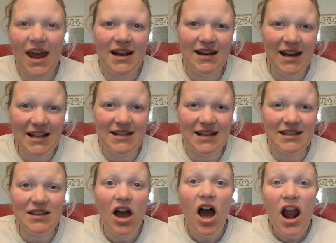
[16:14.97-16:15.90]

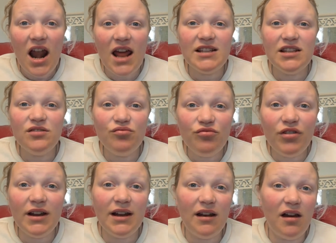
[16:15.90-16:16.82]
lettuce. Lettuce
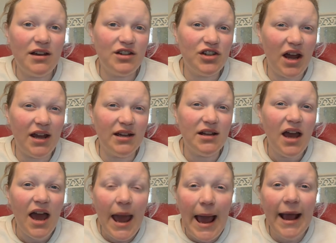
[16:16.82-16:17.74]
really likes shade.
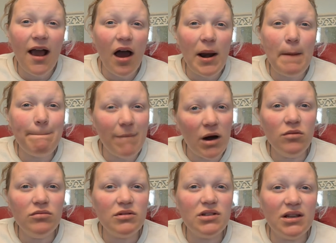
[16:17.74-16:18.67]
It kind of
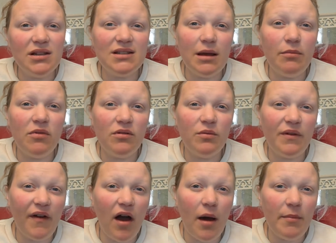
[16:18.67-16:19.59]
bolts in the summer
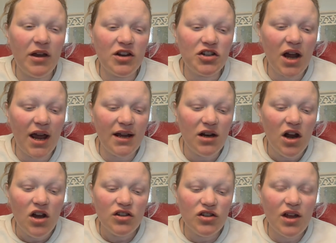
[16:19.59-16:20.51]
without a bit of shade,
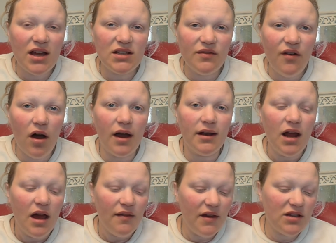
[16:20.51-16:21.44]
so that's fine.
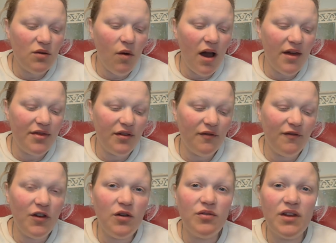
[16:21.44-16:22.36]
There's quite a
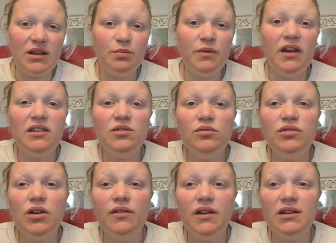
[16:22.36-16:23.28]
few things, but there's
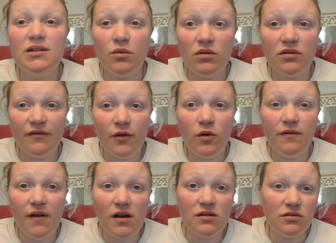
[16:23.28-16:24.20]
also things that want full
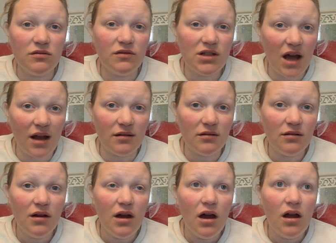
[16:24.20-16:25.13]
frontal sun,
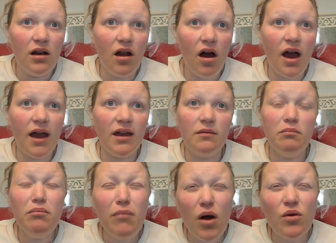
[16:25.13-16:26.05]
like
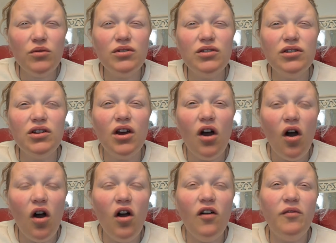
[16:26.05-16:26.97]
most
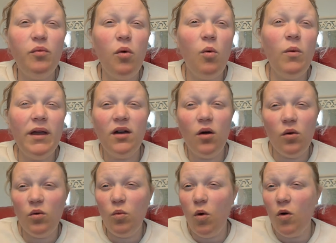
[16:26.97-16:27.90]
of what we
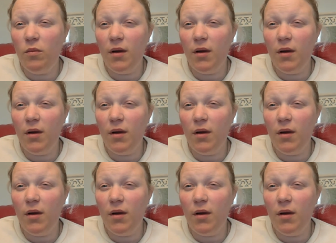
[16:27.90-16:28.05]
call warm